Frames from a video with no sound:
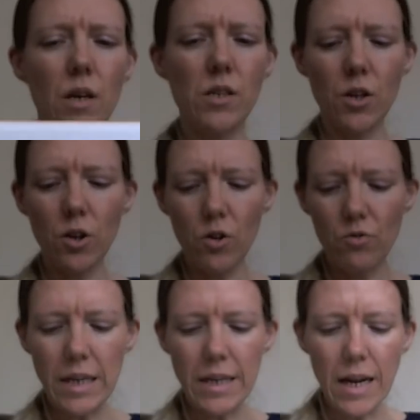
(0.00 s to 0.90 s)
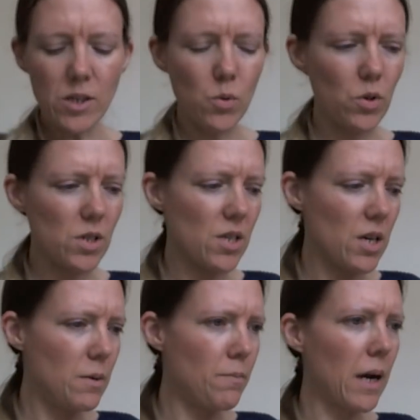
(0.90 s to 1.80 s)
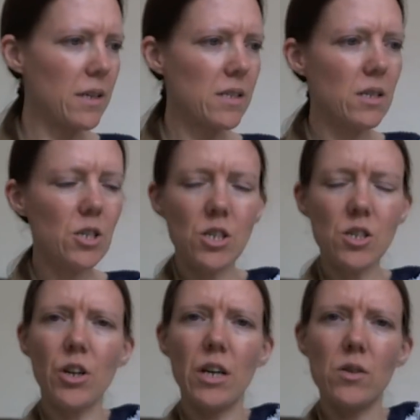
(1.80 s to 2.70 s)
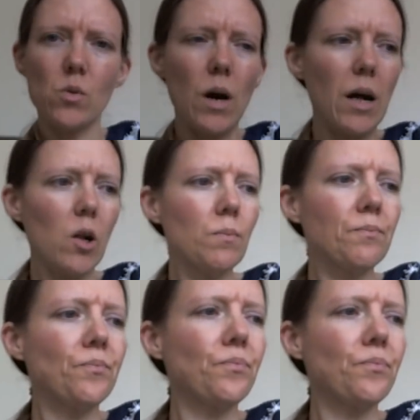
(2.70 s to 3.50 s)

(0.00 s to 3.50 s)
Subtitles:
It's going to look really nice once the back stitch is on it as well.